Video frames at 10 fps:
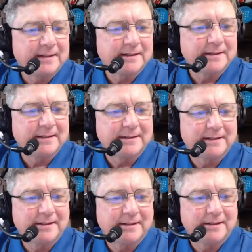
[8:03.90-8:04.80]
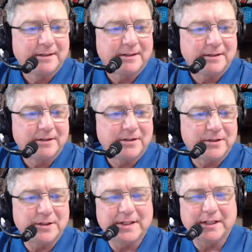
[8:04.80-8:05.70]
Do
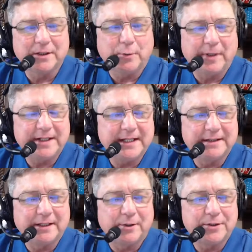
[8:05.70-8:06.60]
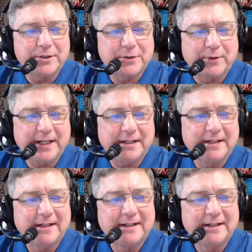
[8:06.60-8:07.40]
you see the little button down there on your screen?